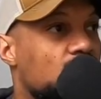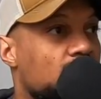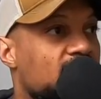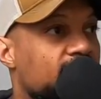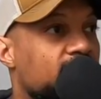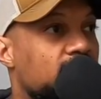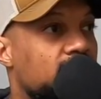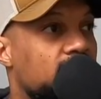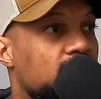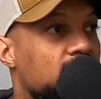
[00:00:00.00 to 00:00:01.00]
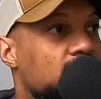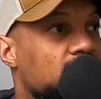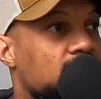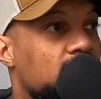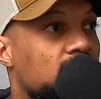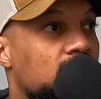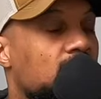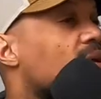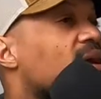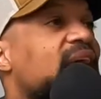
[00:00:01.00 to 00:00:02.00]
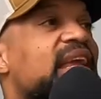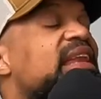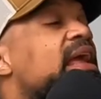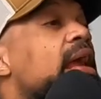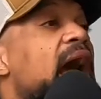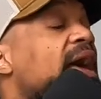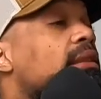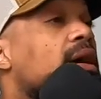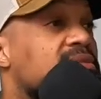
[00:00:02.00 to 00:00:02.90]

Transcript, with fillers: the that dude quarterback. hadn't lost a game in like 25 hadn't games.